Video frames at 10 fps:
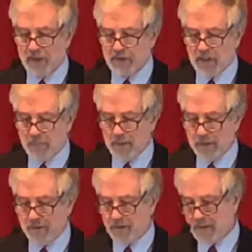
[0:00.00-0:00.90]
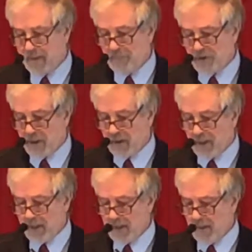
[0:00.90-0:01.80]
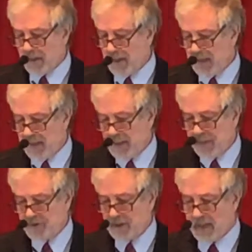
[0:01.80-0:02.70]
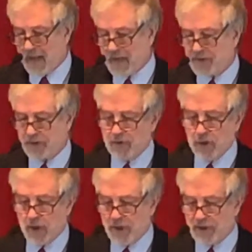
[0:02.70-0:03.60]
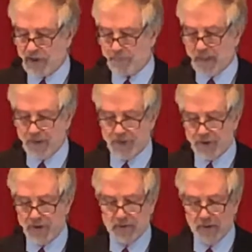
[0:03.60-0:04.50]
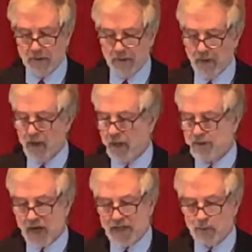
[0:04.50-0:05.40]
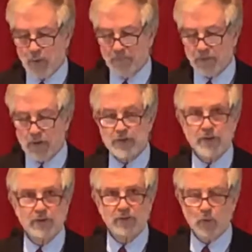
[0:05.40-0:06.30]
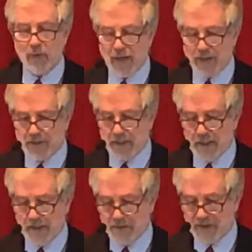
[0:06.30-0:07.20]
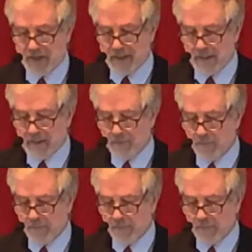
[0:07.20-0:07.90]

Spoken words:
Chairman Kim Jong-un, in his last New Year's speech in January 1st, 2018, stated,